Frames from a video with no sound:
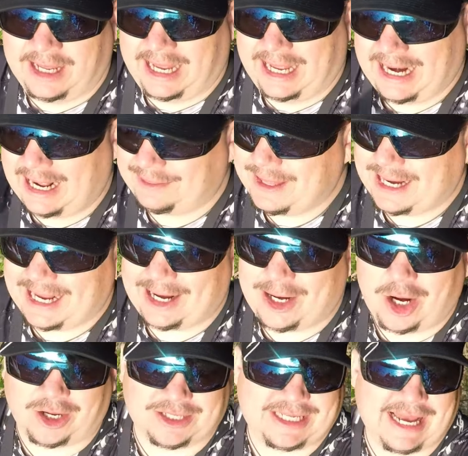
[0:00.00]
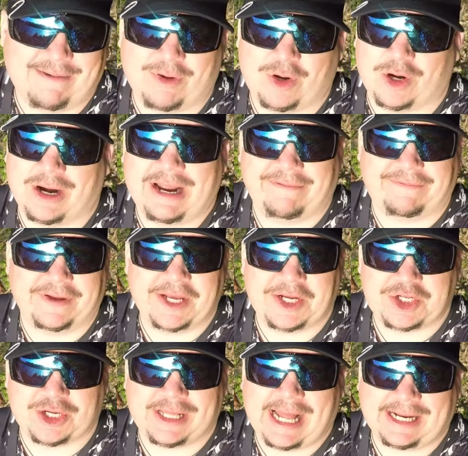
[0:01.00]
And I think I caught 7 or 8
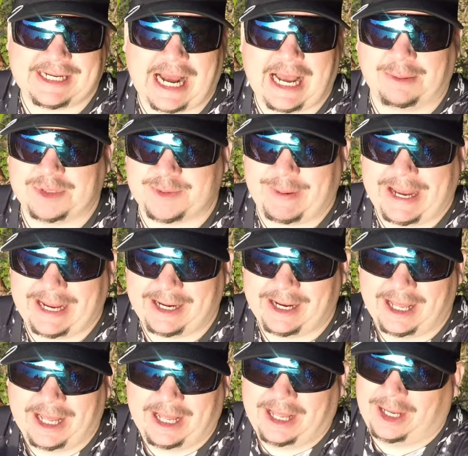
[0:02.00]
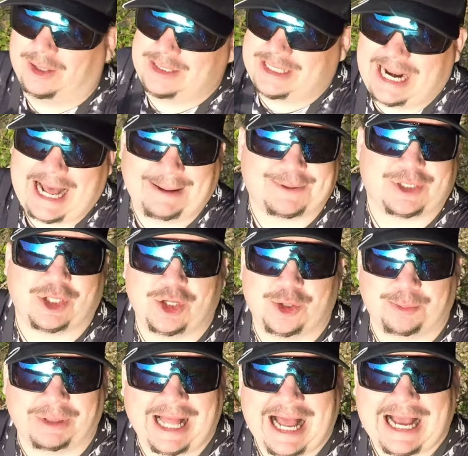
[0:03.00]
fish in that time span. It was an
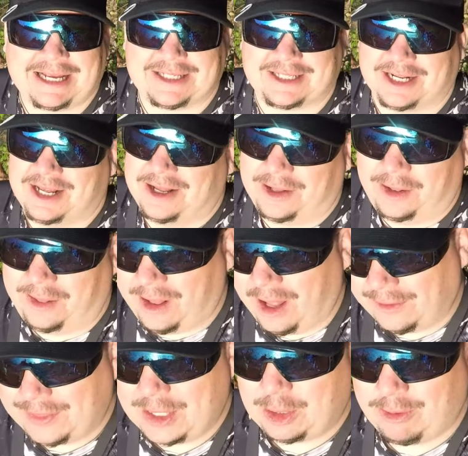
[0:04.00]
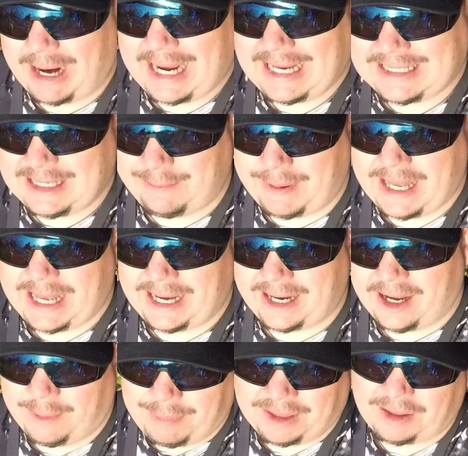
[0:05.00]
absolute blast. Nothing crazy big,
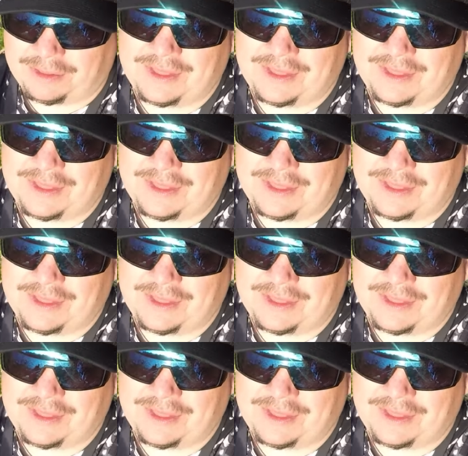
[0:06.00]
but the